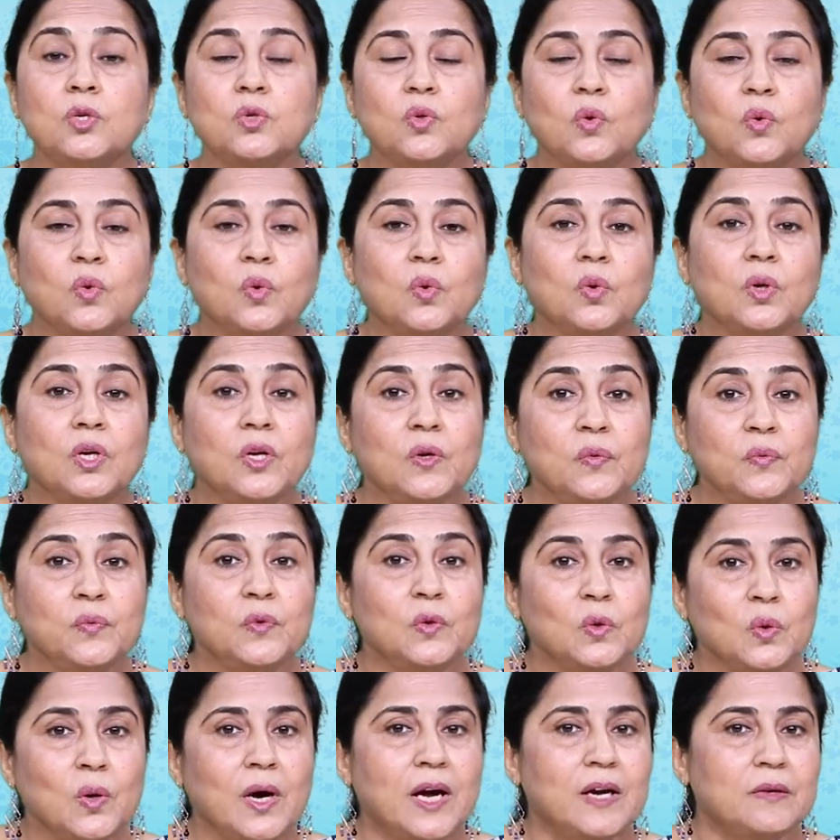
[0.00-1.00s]
So, if
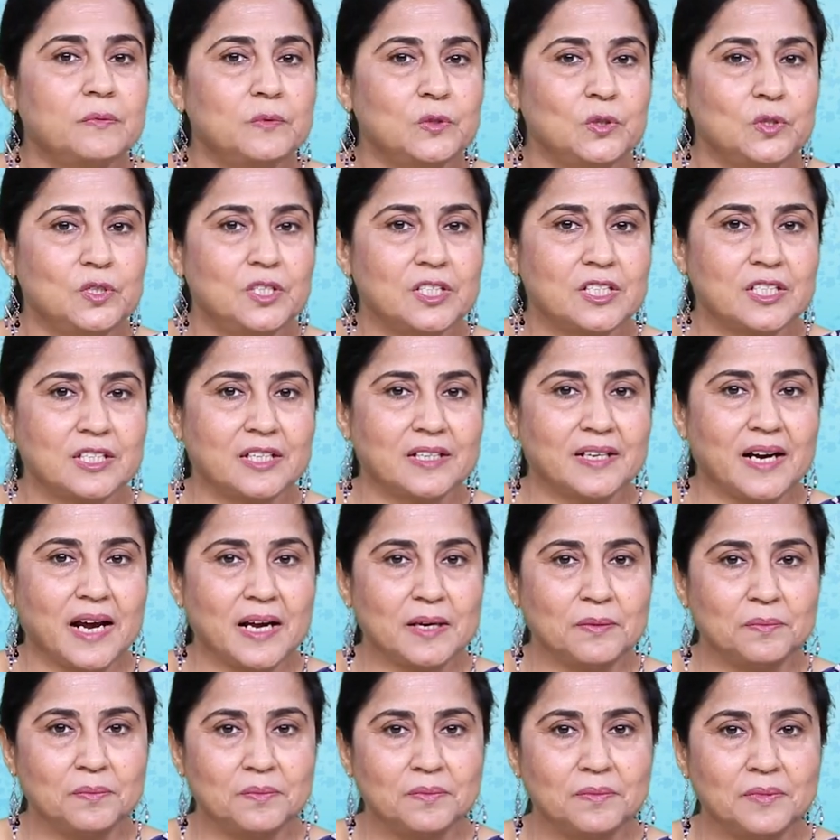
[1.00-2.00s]
you have to
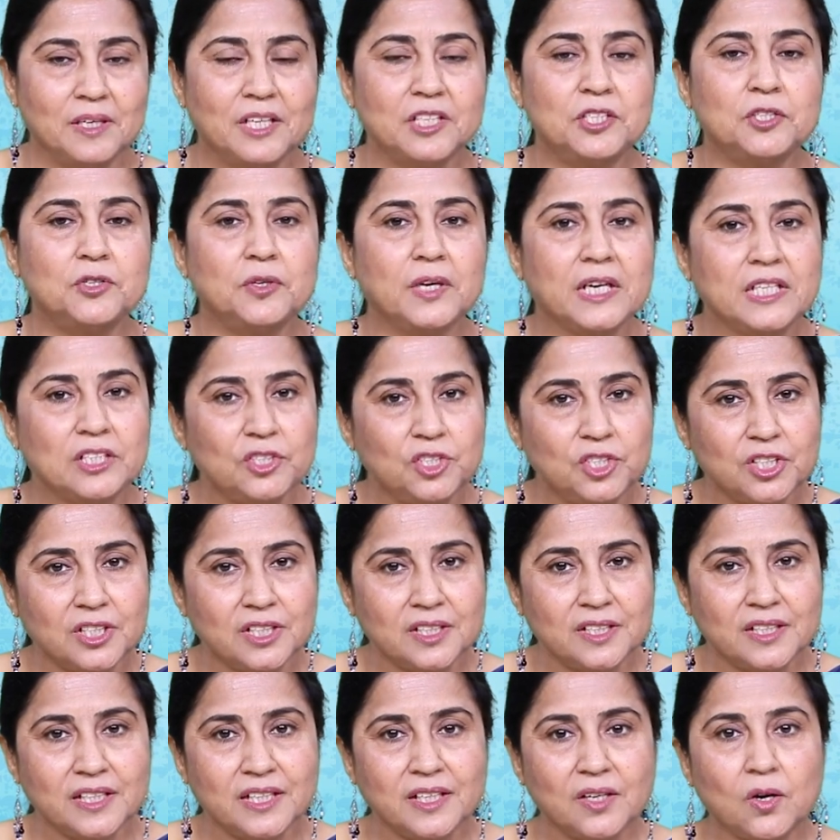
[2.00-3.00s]
describe a train
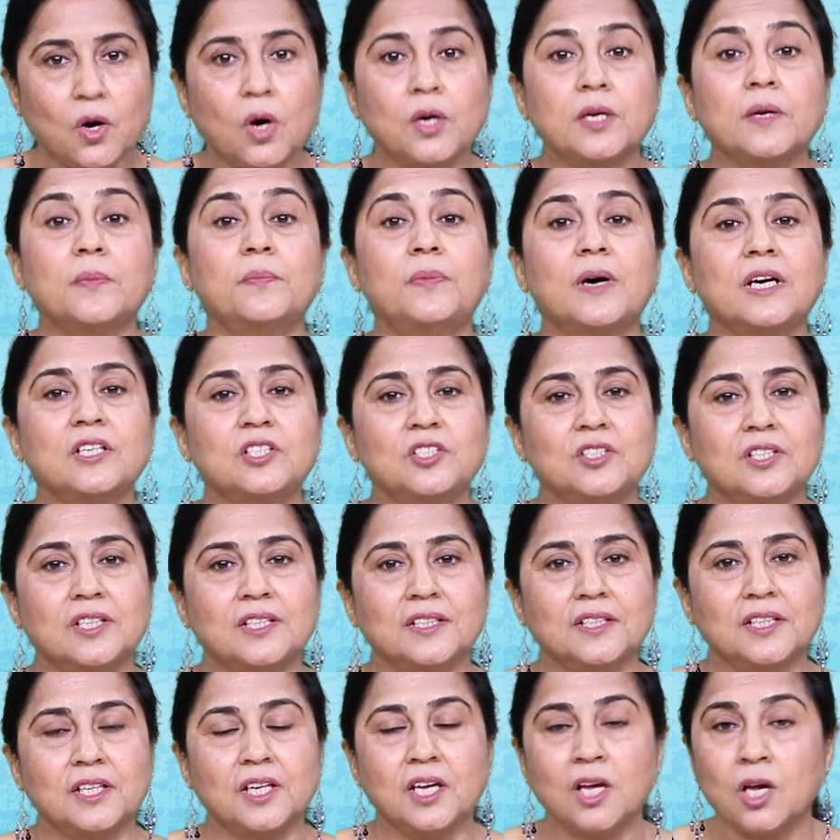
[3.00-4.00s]
journey or a bus
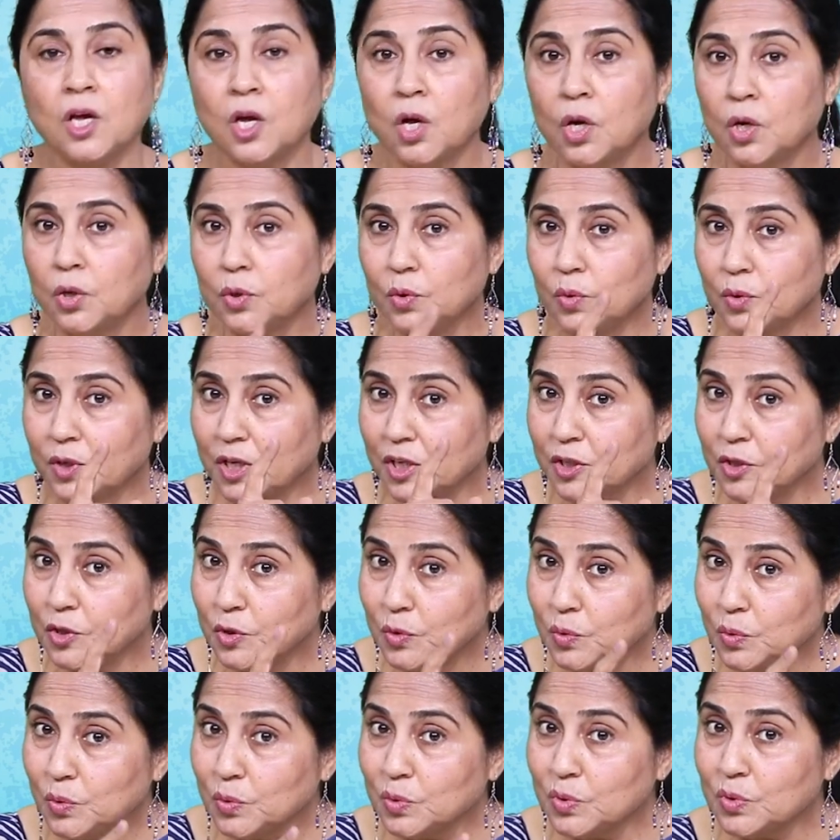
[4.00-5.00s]
journey, you can
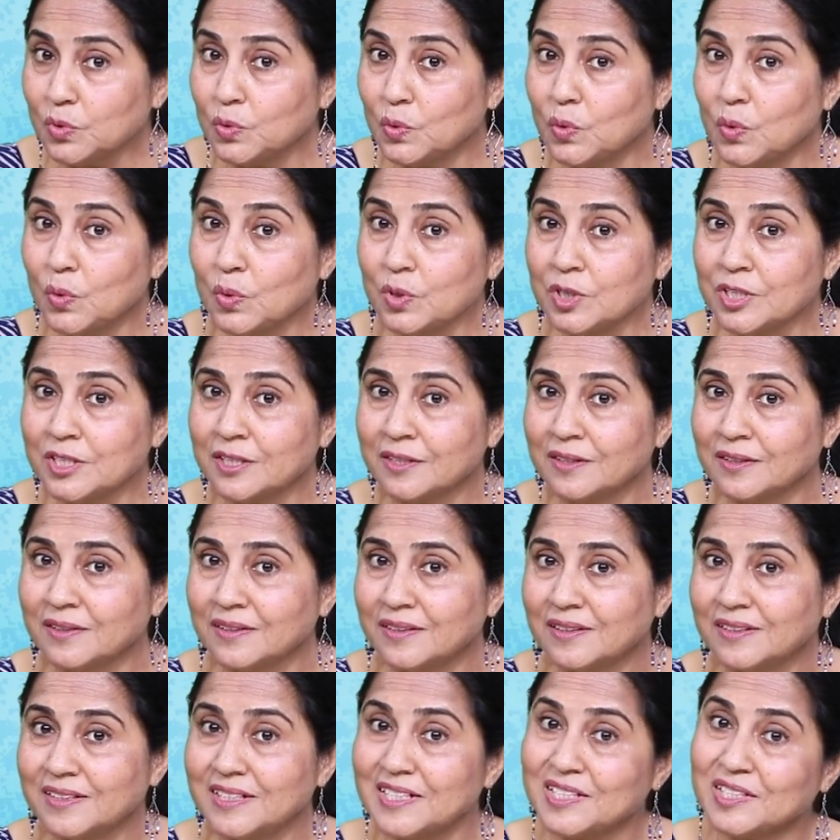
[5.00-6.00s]
use those
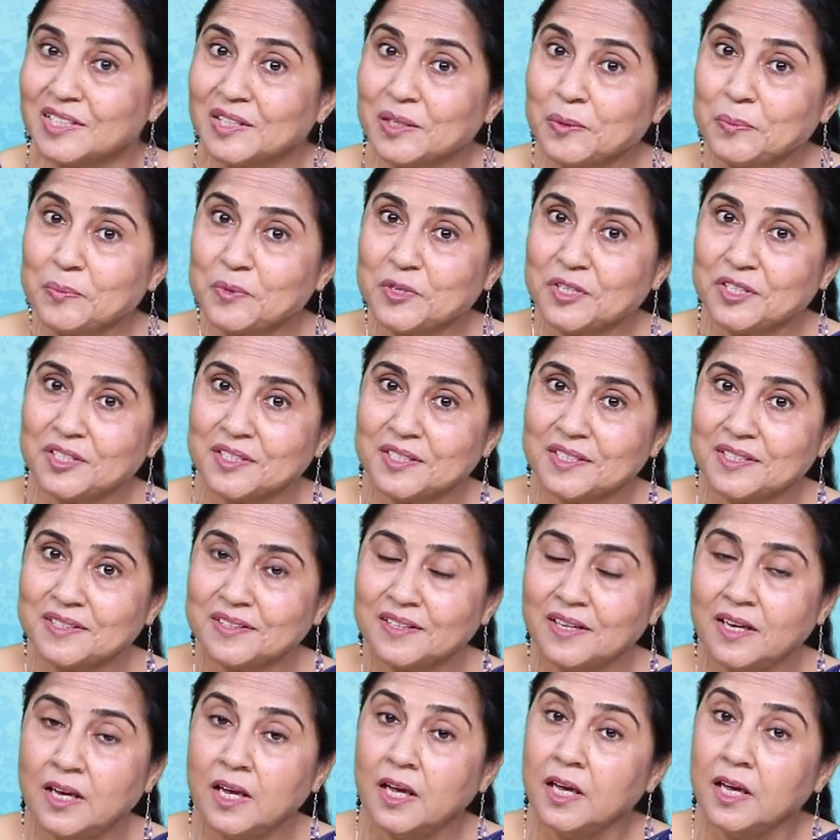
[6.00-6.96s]
descriptions.